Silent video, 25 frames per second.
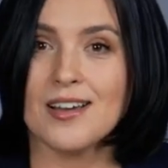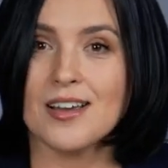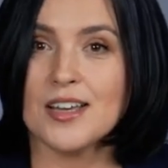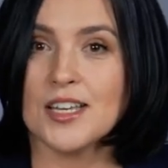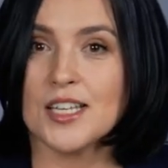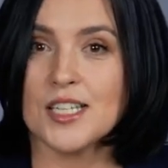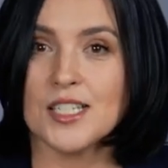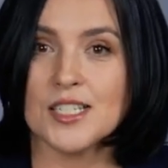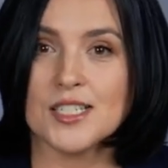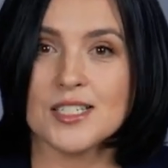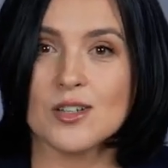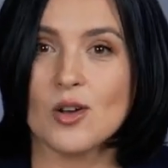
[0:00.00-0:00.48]

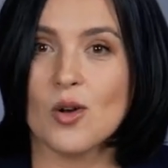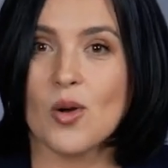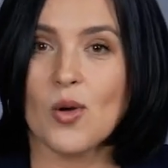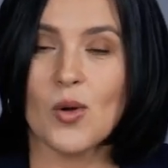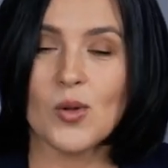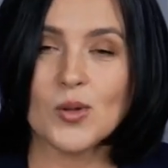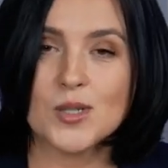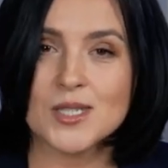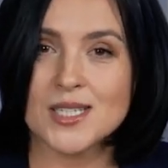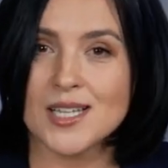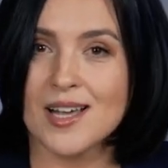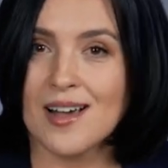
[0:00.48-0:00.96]
His
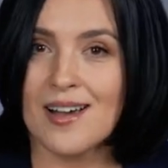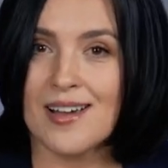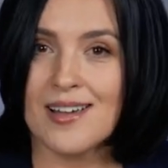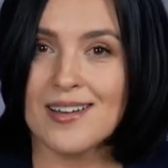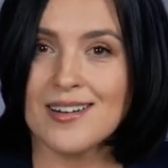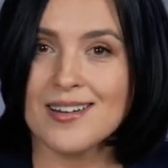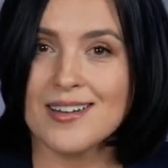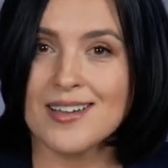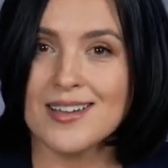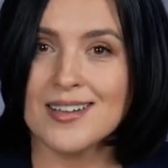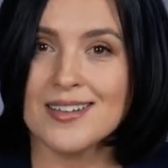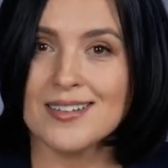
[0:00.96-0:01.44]
call
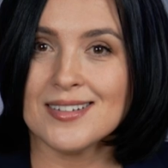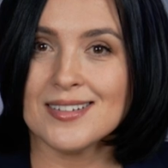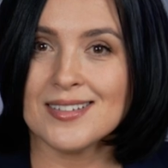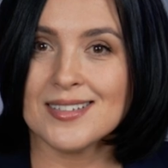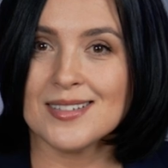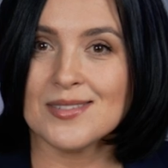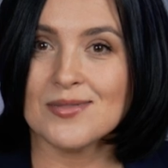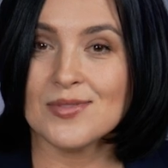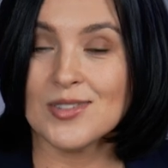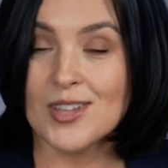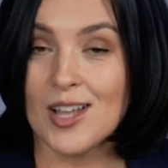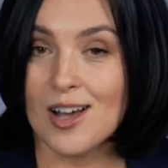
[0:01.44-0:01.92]
sign
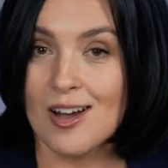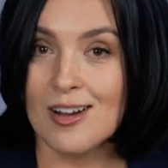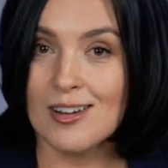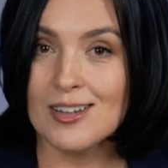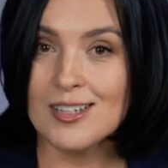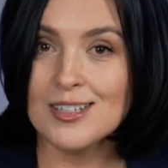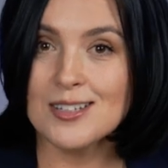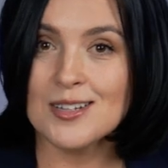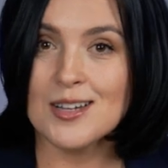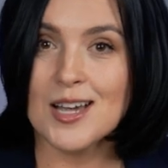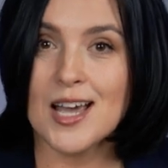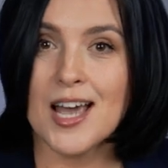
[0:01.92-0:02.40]
is
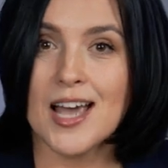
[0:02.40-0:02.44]
Vlad.